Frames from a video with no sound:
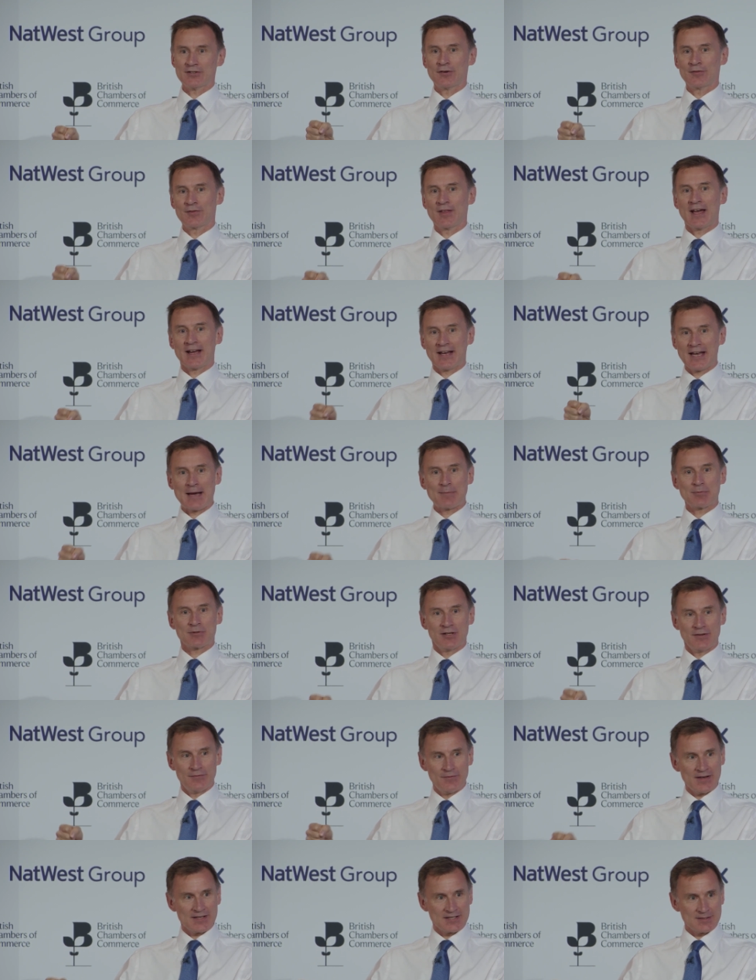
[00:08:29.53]
of that
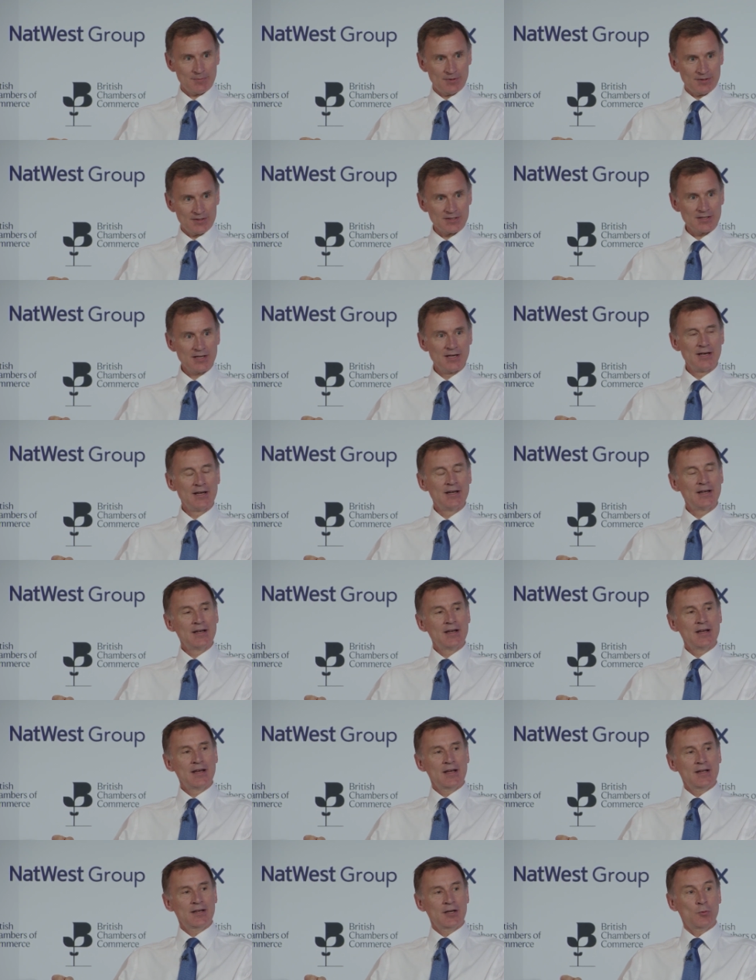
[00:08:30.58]
capital investment.
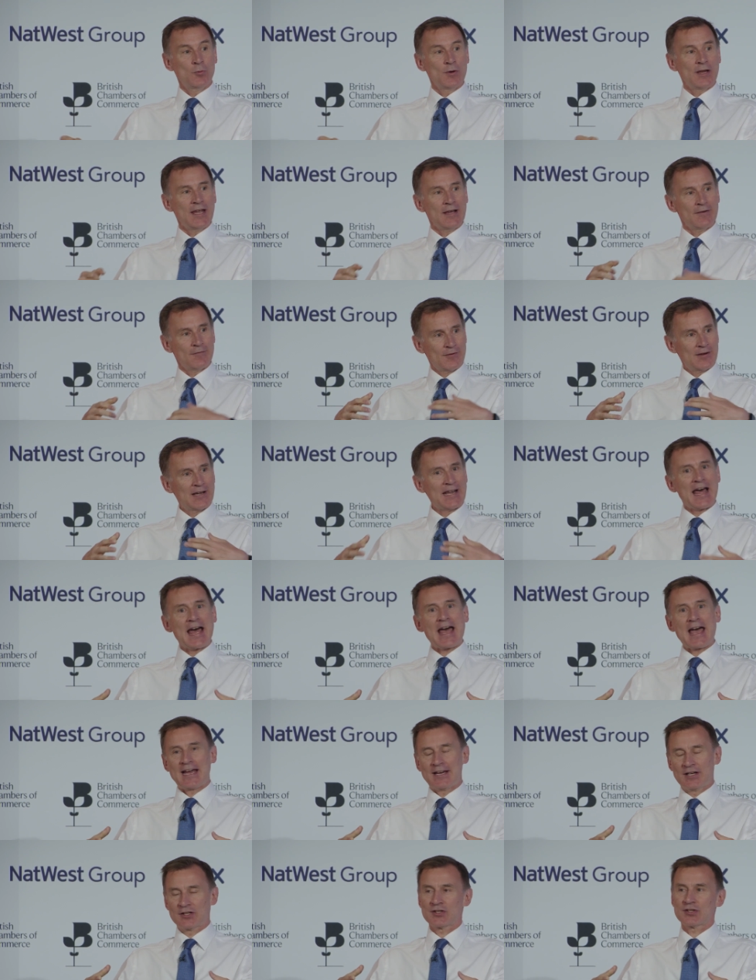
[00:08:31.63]
Now, we have
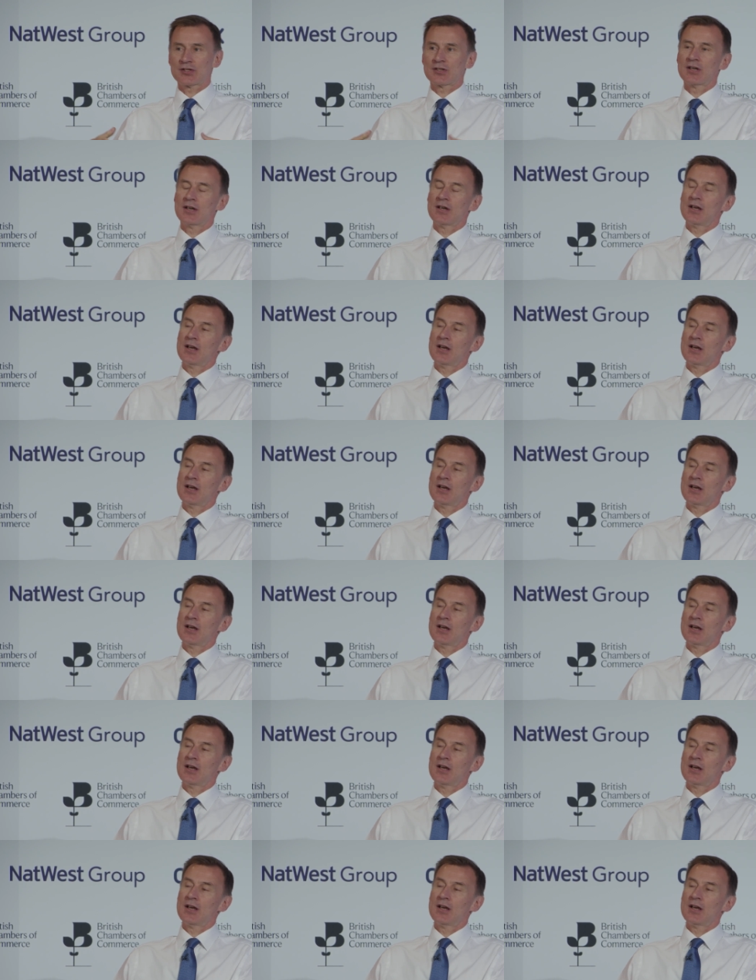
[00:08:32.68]
lagged